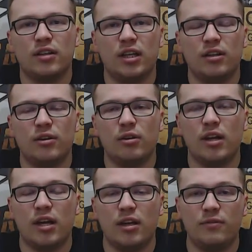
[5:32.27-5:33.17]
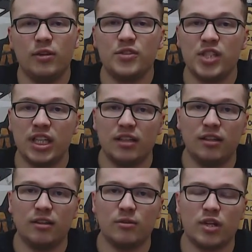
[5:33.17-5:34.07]
If you've seen
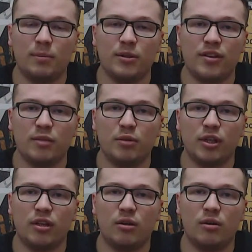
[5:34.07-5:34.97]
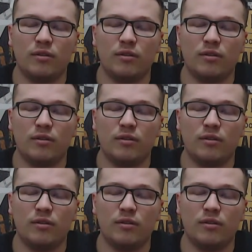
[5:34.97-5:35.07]
it, drop what you think below.